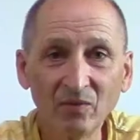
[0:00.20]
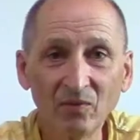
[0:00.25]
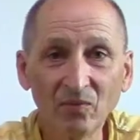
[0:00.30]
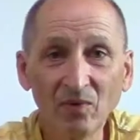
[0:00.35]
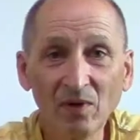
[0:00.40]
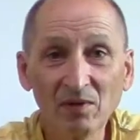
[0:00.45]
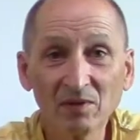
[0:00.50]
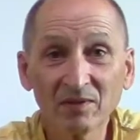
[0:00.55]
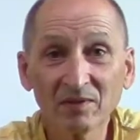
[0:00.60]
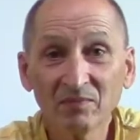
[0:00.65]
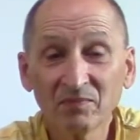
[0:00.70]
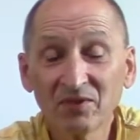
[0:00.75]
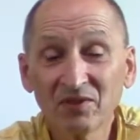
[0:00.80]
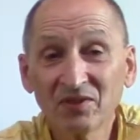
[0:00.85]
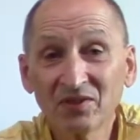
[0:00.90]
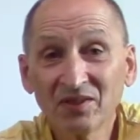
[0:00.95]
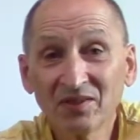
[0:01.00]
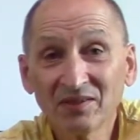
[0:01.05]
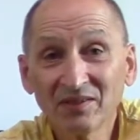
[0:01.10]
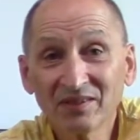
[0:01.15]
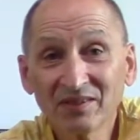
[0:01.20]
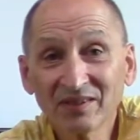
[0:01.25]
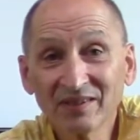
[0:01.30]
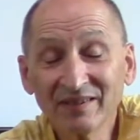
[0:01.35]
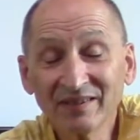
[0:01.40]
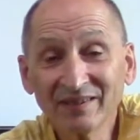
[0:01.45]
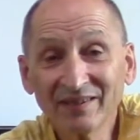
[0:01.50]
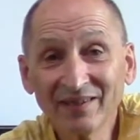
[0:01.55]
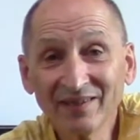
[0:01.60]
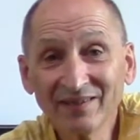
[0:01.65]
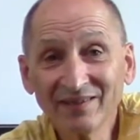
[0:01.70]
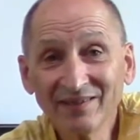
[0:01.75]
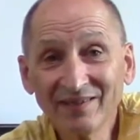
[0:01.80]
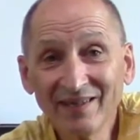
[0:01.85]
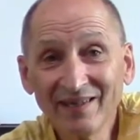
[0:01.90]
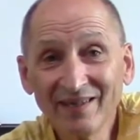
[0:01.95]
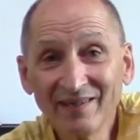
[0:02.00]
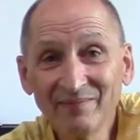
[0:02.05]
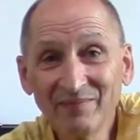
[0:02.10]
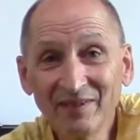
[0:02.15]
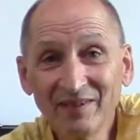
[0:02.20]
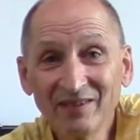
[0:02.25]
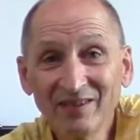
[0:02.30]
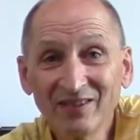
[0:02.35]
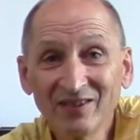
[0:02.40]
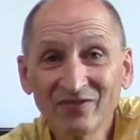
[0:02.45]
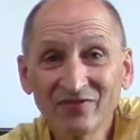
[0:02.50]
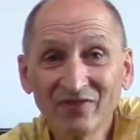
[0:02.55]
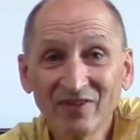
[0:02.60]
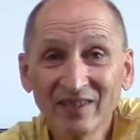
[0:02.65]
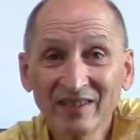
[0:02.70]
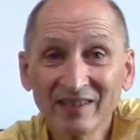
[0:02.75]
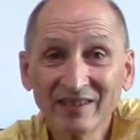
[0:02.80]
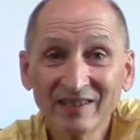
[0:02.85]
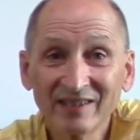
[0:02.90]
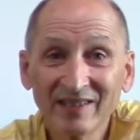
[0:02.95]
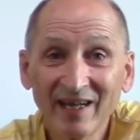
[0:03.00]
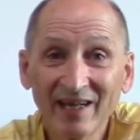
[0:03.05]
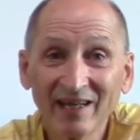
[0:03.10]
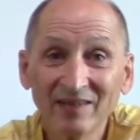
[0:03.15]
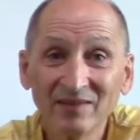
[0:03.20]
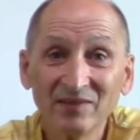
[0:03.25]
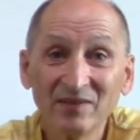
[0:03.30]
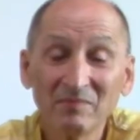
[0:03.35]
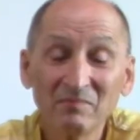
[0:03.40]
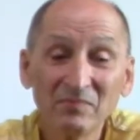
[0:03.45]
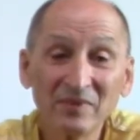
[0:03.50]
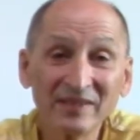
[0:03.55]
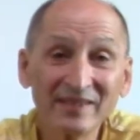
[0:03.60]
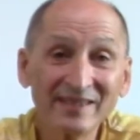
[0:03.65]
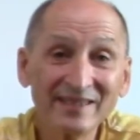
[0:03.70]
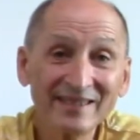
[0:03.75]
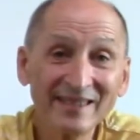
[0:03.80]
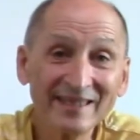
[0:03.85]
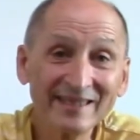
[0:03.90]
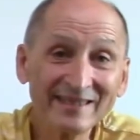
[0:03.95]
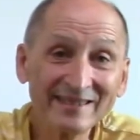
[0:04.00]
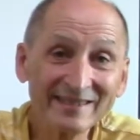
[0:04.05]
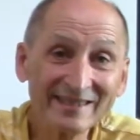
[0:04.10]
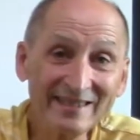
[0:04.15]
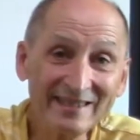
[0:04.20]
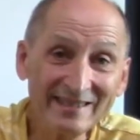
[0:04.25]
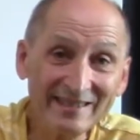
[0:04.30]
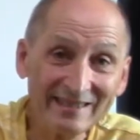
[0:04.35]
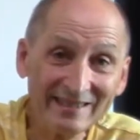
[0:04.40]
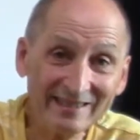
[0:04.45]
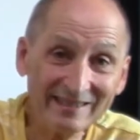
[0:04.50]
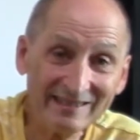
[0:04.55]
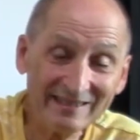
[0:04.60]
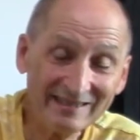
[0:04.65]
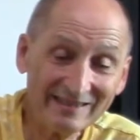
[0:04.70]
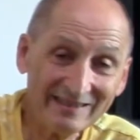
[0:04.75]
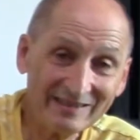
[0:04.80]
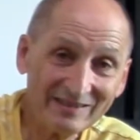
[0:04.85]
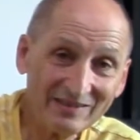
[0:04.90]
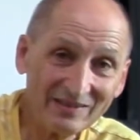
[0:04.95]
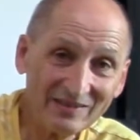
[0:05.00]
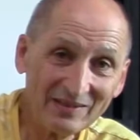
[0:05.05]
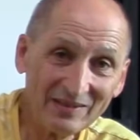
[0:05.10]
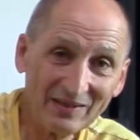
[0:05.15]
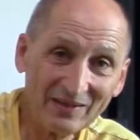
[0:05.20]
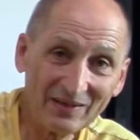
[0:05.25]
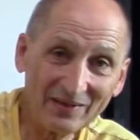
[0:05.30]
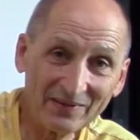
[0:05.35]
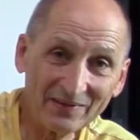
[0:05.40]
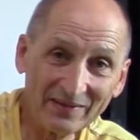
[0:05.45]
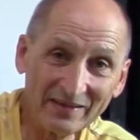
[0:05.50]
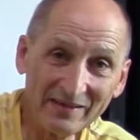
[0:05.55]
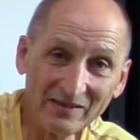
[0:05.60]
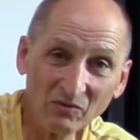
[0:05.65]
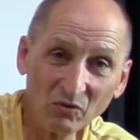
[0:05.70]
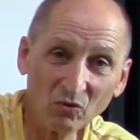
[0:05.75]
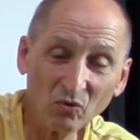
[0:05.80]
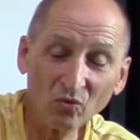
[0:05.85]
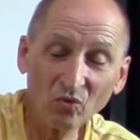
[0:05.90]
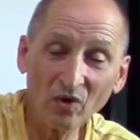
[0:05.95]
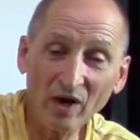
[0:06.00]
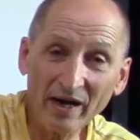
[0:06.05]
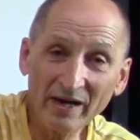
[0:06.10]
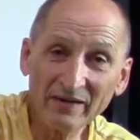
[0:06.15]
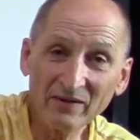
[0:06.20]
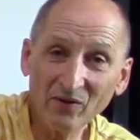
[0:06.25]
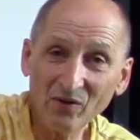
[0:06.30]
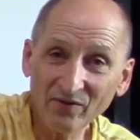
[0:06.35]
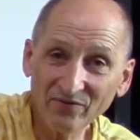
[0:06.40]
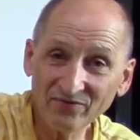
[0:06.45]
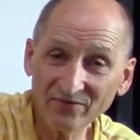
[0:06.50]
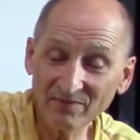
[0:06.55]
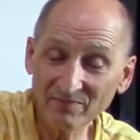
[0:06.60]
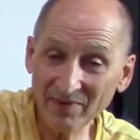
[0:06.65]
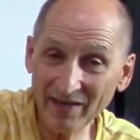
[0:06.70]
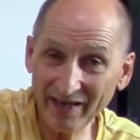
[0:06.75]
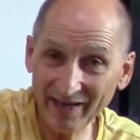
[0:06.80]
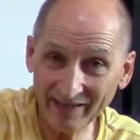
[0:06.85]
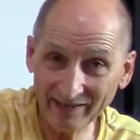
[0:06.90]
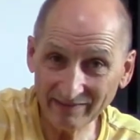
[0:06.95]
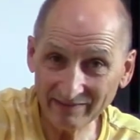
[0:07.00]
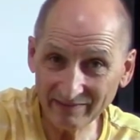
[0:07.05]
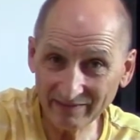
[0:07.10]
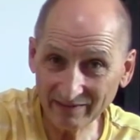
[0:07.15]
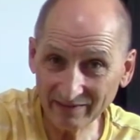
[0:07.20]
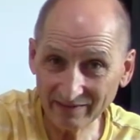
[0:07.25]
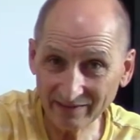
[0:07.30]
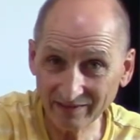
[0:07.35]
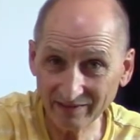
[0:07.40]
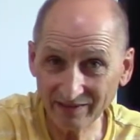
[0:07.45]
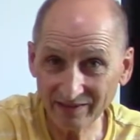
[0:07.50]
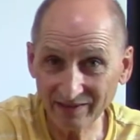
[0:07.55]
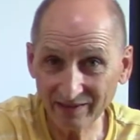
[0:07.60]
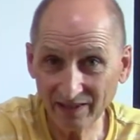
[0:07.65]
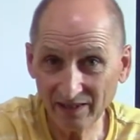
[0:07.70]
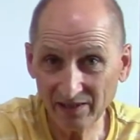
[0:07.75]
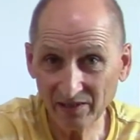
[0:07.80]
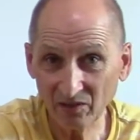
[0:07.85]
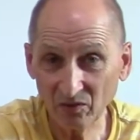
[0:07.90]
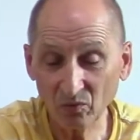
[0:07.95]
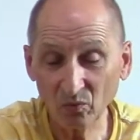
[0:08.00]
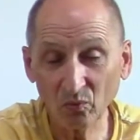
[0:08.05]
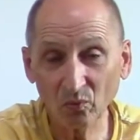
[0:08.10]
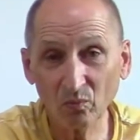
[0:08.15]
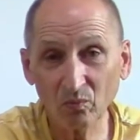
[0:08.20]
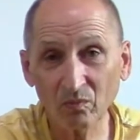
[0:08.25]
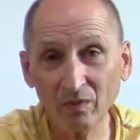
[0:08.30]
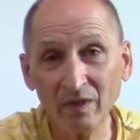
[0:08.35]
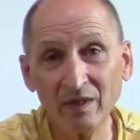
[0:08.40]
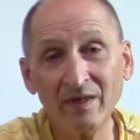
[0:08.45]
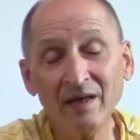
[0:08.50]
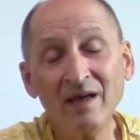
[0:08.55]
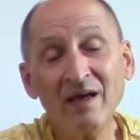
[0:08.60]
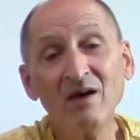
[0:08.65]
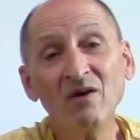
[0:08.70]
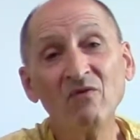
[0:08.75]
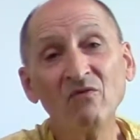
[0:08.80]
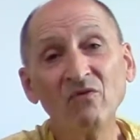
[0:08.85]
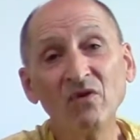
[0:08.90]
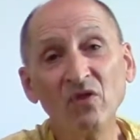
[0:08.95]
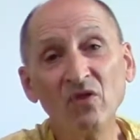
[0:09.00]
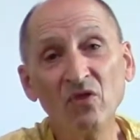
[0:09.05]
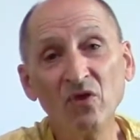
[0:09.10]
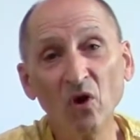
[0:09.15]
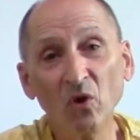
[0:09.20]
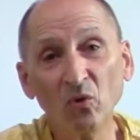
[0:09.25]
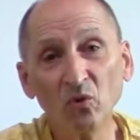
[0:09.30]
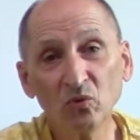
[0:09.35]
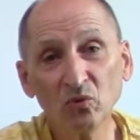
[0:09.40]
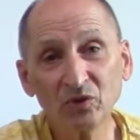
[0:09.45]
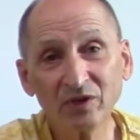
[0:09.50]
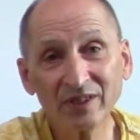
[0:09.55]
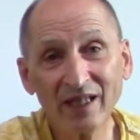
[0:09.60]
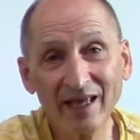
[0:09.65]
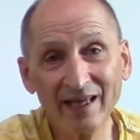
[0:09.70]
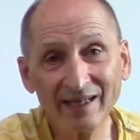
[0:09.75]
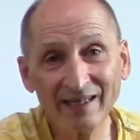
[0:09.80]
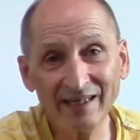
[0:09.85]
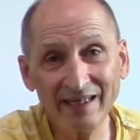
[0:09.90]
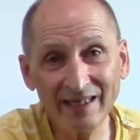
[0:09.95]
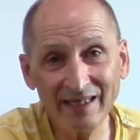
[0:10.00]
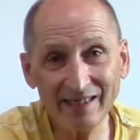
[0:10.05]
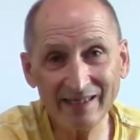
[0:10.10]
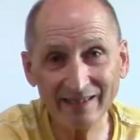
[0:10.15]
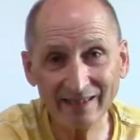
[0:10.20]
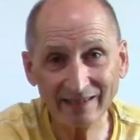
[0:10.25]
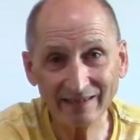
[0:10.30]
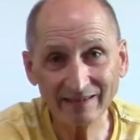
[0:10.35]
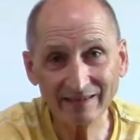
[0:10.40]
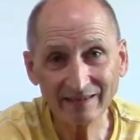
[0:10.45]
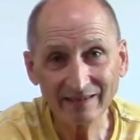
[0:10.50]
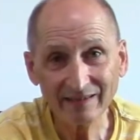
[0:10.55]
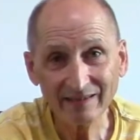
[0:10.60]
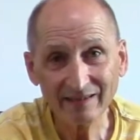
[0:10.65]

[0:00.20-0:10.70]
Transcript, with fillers: Welcome to John's Guitar Lab. This is fingerstyle number 16. All right, right off the bat, I'm going to tell you, for those that need it,